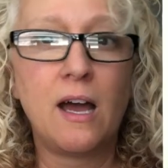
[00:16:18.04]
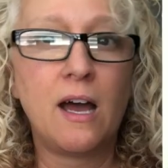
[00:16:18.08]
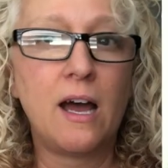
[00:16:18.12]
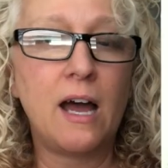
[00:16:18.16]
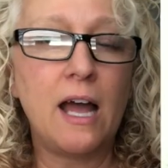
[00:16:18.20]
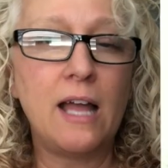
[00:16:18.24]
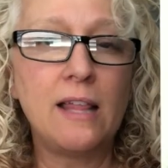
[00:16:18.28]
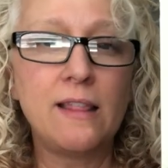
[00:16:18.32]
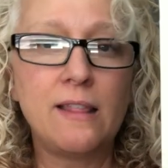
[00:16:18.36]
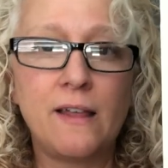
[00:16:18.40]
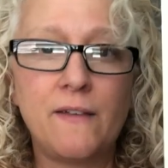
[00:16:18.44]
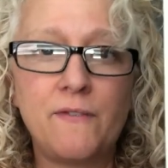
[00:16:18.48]

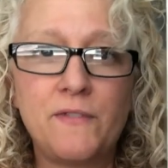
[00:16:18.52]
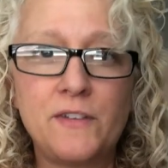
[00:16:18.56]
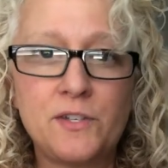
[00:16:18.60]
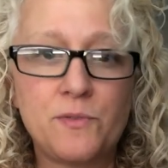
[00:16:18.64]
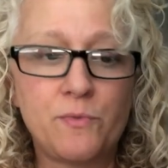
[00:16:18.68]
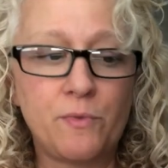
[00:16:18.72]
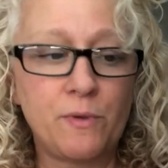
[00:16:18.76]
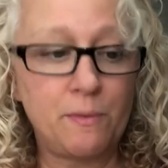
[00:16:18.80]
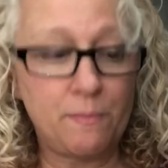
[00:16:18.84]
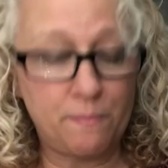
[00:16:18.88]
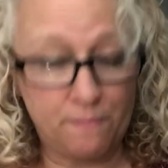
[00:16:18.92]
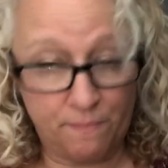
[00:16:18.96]
I love
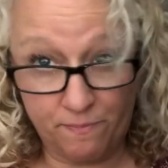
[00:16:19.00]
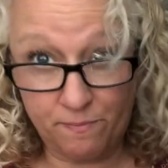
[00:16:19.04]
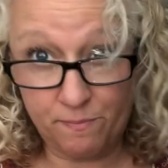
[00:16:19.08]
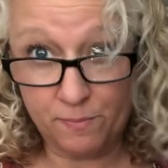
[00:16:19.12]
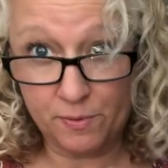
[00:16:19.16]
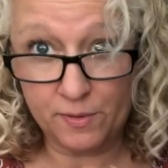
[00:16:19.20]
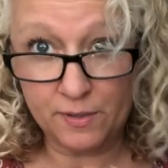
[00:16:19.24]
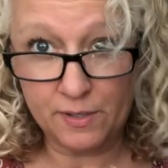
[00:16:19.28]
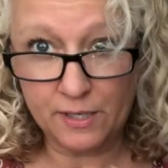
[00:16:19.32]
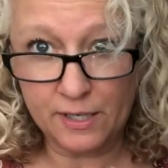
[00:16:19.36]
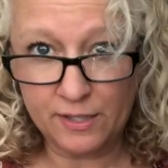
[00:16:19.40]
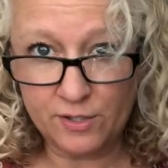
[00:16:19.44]
these
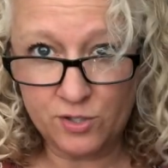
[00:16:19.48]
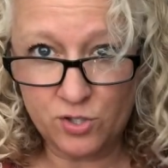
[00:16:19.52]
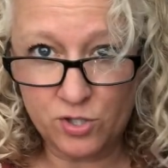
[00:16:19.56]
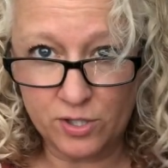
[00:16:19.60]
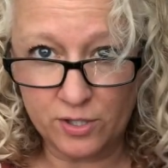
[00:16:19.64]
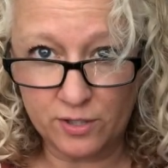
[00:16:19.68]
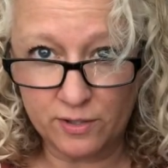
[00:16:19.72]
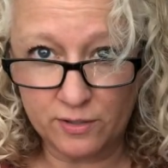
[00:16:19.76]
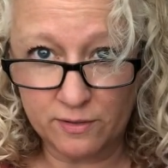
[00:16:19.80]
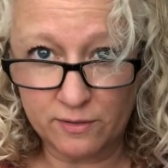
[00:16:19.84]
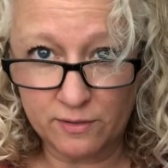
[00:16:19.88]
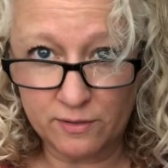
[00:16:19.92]

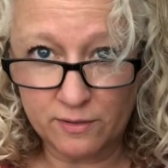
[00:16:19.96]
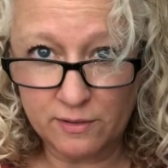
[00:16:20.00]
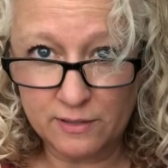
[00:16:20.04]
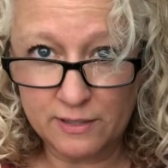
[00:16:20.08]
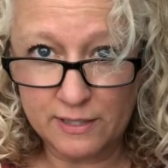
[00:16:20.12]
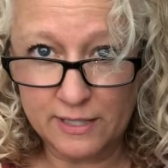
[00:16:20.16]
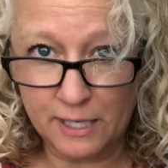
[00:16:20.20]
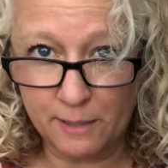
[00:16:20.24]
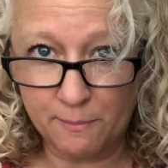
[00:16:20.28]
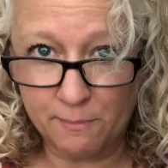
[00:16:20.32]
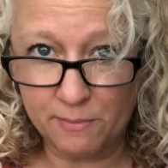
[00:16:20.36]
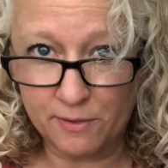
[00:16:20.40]
reproduction
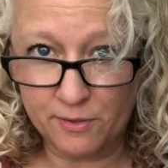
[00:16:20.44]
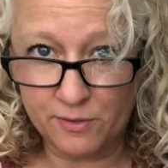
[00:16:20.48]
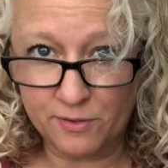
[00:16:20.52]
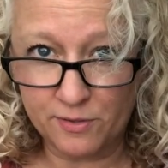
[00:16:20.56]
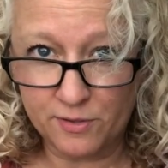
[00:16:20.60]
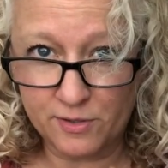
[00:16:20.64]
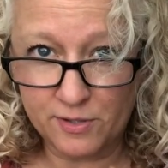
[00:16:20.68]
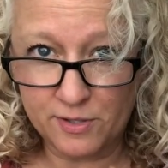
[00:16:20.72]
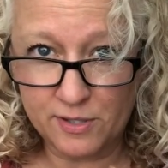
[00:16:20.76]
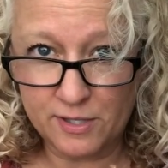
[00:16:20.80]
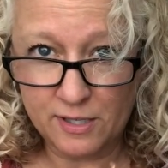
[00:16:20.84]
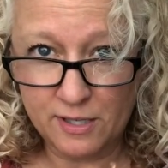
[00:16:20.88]

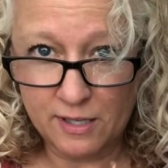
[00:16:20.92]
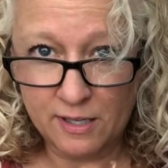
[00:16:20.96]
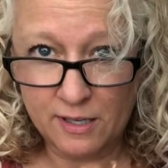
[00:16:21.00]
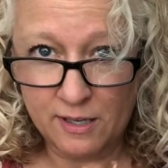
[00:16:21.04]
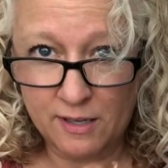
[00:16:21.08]
samplers